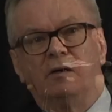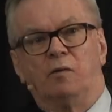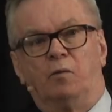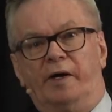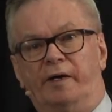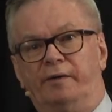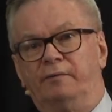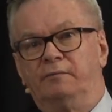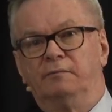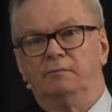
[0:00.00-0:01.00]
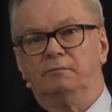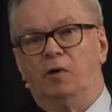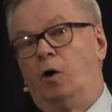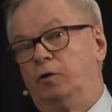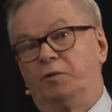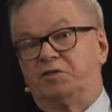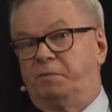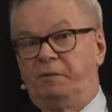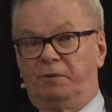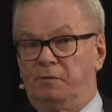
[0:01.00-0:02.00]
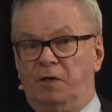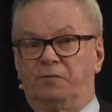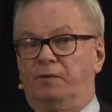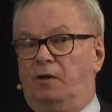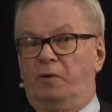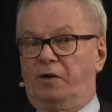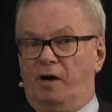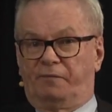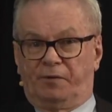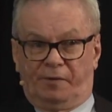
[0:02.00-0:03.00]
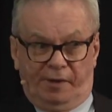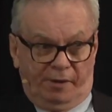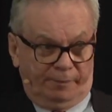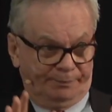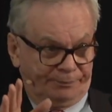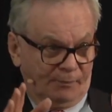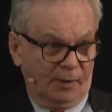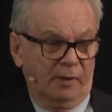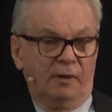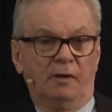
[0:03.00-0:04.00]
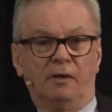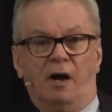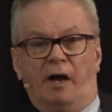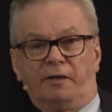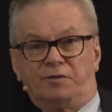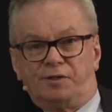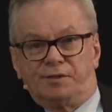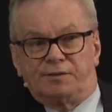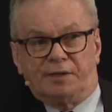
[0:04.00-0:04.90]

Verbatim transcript: when all the rich people in Montreal went off to their cottages.